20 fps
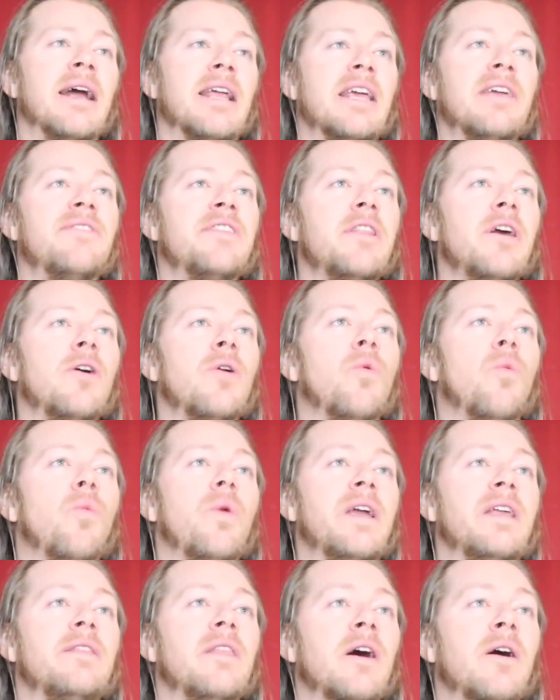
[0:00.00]
Even though
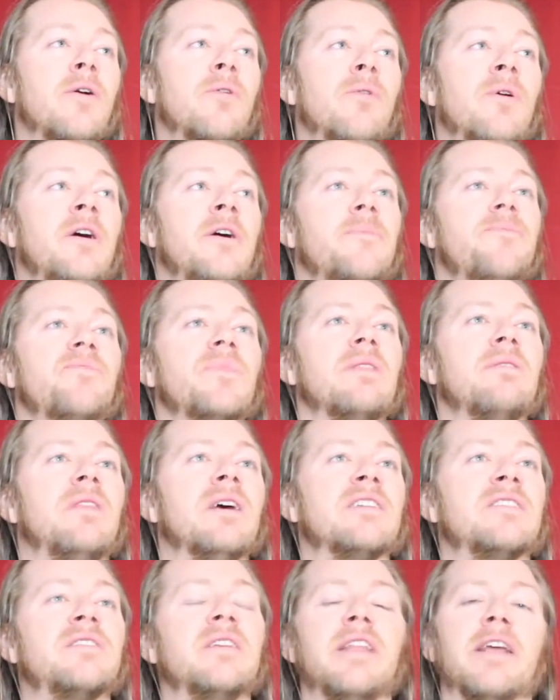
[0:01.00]
we know
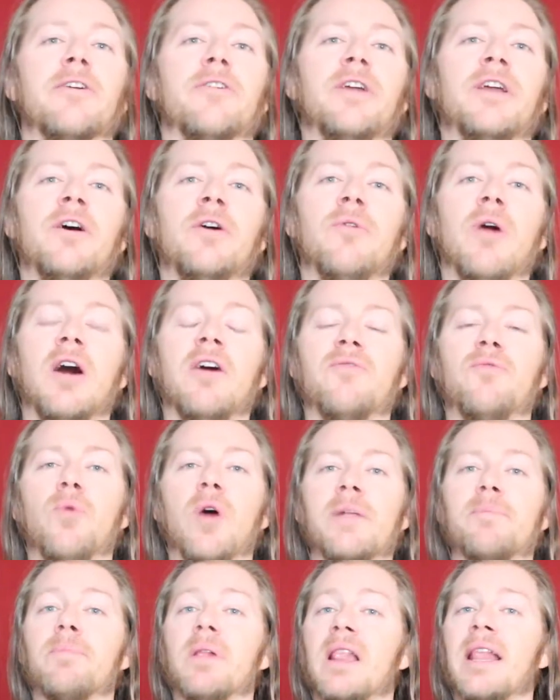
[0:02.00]
the scenario of
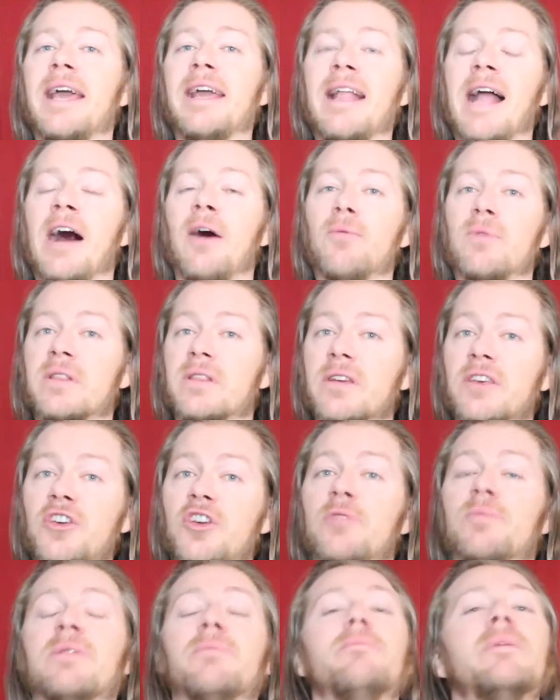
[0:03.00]
what played out with the
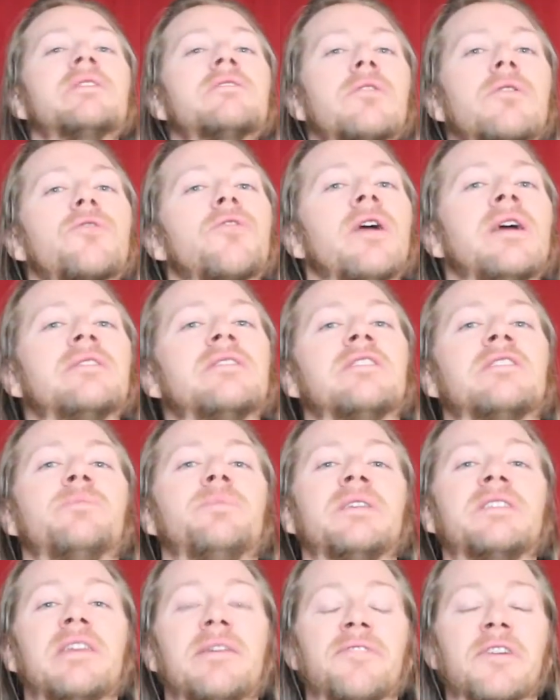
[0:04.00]
Cuban Missile Crisis
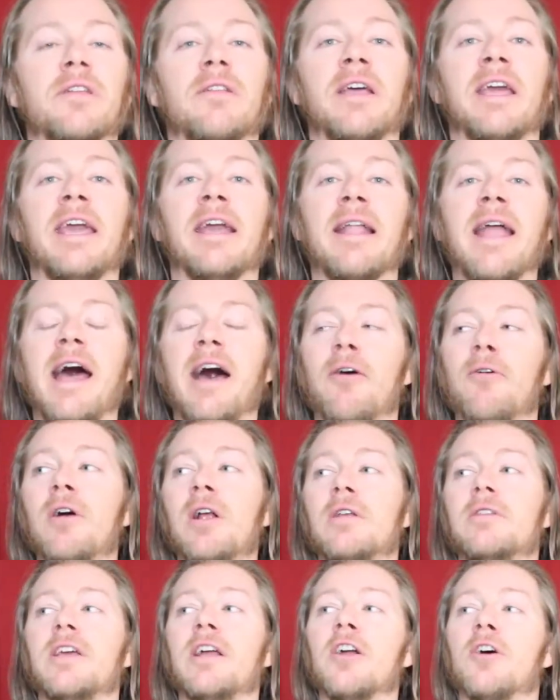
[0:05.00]
specifically, and
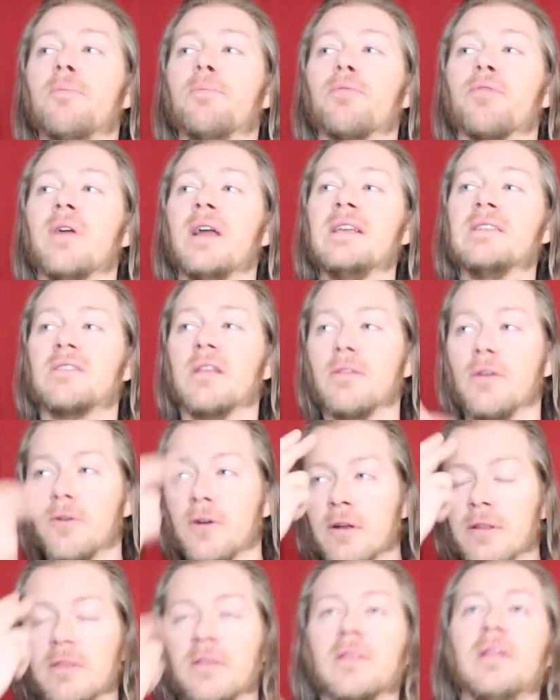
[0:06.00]
how, you know, praise the
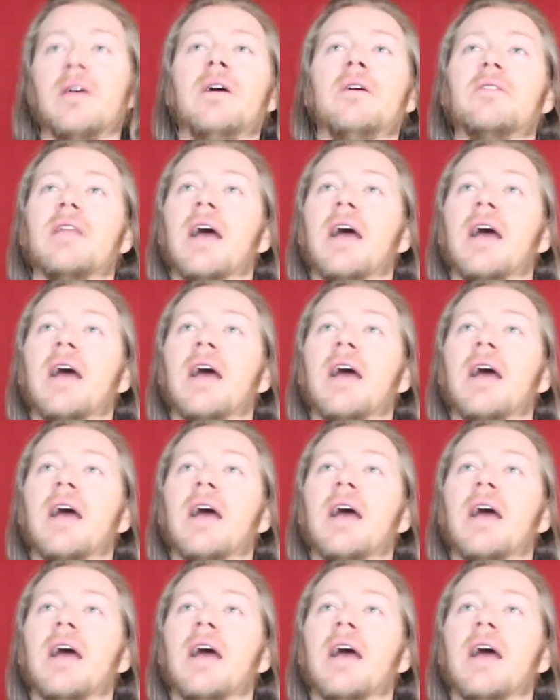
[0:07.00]
Lord and